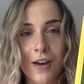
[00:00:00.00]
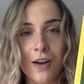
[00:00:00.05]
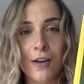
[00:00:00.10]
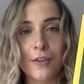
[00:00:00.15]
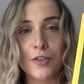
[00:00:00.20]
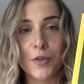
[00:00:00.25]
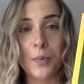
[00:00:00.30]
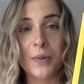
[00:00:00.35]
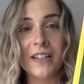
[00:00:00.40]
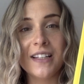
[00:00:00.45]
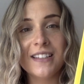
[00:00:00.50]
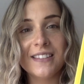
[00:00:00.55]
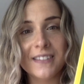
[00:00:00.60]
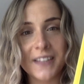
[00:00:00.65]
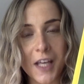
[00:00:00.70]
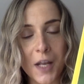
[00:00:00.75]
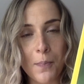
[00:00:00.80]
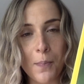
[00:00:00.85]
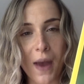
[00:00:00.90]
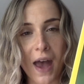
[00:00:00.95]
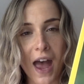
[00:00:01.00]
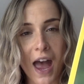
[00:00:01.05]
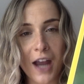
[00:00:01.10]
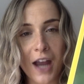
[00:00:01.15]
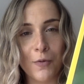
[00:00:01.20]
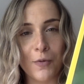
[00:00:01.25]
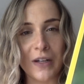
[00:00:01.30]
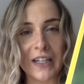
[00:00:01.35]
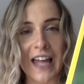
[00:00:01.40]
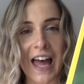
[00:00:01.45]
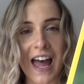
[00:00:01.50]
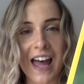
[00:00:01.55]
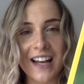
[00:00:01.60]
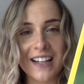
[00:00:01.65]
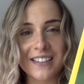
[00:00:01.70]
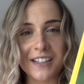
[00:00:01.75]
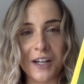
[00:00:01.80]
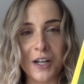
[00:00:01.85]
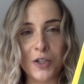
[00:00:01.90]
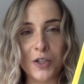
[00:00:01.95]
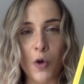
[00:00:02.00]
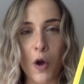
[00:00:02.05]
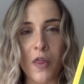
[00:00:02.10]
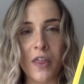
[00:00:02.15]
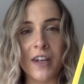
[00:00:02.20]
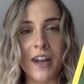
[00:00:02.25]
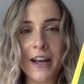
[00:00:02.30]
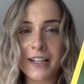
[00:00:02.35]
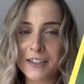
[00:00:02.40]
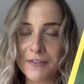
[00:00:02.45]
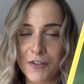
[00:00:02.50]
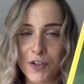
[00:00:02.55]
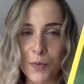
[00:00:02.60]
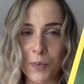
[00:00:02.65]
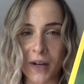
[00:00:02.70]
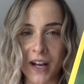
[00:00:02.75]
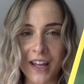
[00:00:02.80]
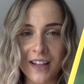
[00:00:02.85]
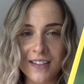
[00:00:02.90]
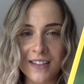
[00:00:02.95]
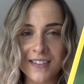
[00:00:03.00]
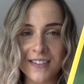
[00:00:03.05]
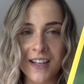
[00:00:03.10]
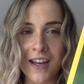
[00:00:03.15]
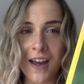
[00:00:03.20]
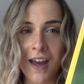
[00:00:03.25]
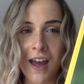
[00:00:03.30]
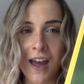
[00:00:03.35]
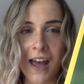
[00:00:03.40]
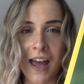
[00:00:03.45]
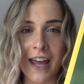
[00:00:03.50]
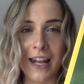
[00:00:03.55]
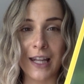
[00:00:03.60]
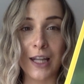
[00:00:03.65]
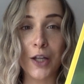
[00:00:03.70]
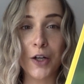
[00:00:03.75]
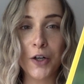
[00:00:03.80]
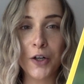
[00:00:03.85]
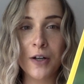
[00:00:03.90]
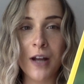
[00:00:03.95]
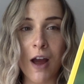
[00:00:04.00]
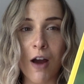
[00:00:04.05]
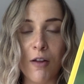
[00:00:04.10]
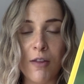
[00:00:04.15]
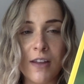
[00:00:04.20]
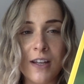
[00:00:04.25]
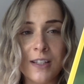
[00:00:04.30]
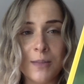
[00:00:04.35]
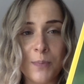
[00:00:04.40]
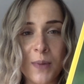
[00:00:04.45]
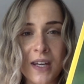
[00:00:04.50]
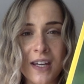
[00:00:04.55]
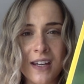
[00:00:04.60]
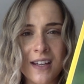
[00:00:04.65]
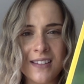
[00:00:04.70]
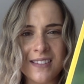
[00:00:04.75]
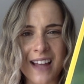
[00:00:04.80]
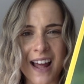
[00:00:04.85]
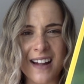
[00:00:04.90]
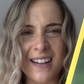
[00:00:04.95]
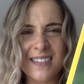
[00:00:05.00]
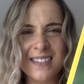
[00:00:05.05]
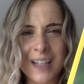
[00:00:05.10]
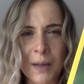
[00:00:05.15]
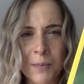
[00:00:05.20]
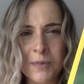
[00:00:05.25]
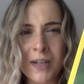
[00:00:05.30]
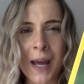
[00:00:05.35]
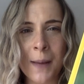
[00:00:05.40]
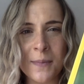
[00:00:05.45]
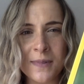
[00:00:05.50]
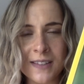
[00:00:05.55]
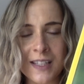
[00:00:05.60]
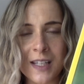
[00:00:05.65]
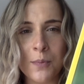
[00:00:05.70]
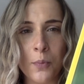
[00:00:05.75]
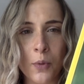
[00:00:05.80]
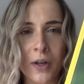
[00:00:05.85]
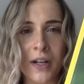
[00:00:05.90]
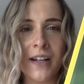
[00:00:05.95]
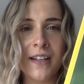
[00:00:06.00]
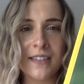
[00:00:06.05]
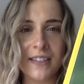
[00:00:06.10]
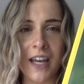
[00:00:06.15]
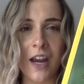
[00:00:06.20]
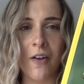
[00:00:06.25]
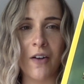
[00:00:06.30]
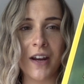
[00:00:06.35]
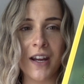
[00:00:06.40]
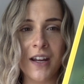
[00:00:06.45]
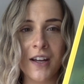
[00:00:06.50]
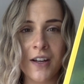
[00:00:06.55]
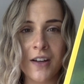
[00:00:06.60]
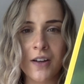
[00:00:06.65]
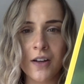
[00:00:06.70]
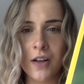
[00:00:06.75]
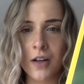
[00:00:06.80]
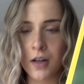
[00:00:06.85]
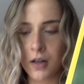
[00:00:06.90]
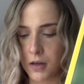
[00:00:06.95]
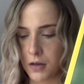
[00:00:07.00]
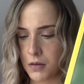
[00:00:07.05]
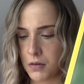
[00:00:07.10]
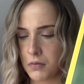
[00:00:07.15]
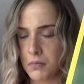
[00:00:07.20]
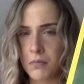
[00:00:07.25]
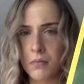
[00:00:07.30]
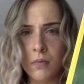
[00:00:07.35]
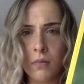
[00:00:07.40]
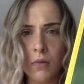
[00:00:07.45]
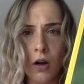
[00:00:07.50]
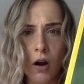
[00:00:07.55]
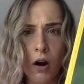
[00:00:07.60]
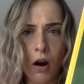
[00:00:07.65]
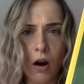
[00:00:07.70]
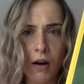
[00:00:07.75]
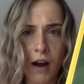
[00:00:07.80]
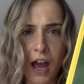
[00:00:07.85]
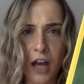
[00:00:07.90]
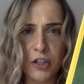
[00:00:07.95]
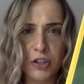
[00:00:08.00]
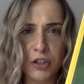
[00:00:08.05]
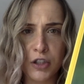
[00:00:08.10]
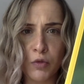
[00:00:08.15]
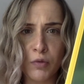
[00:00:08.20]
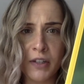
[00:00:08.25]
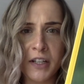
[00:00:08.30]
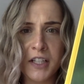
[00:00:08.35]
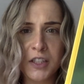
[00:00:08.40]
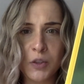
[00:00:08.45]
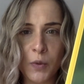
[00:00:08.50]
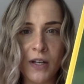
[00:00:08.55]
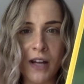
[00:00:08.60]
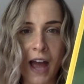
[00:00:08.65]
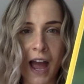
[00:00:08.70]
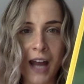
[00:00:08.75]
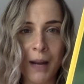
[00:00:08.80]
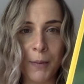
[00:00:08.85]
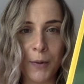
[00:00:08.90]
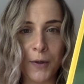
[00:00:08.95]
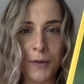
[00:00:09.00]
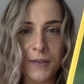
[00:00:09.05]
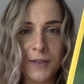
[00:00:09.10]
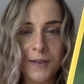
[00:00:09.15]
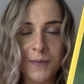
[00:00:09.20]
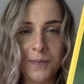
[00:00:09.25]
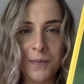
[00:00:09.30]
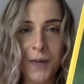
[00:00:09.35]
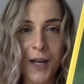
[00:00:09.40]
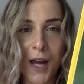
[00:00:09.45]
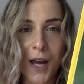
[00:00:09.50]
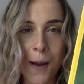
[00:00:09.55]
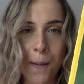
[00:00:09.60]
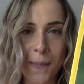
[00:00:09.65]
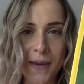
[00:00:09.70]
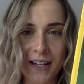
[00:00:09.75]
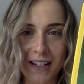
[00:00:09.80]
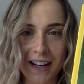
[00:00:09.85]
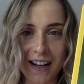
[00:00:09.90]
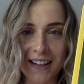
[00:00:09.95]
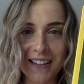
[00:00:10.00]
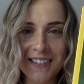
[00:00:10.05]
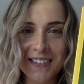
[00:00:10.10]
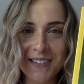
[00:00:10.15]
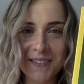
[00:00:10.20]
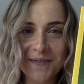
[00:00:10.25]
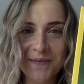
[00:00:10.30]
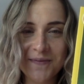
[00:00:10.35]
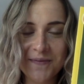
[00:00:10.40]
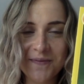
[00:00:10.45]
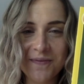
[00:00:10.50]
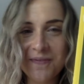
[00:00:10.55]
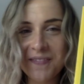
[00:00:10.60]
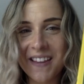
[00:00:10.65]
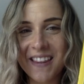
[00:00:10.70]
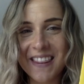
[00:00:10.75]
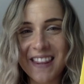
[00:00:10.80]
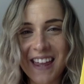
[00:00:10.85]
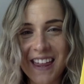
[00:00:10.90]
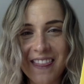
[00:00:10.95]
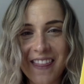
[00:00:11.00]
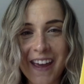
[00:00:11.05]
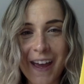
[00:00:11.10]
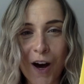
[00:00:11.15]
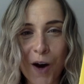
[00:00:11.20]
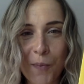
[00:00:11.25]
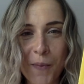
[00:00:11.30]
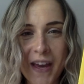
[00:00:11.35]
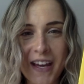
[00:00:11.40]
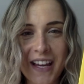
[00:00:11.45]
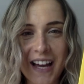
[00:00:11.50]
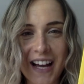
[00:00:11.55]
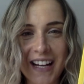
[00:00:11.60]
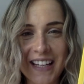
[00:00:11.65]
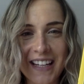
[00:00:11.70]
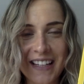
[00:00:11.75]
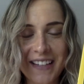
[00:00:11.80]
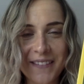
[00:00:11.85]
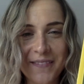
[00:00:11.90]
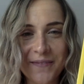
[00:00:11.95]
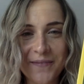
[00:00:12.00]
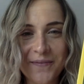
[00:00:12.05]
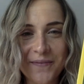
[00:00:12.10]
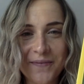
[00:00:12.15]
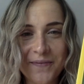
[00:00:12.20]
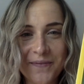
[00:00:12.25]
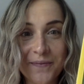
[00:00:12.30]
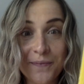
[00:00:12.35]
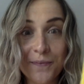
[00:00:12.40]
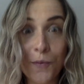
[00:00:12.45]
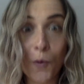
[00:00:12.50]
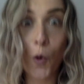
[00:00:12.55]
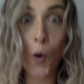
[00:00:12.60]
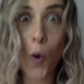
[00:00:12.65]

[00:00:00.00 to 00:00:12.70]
So please sit back, relax, and enjoy the next few minutes and learn how these bees that sometimes seem pretty scary are actually really sweet animals because they help make honey. Woo.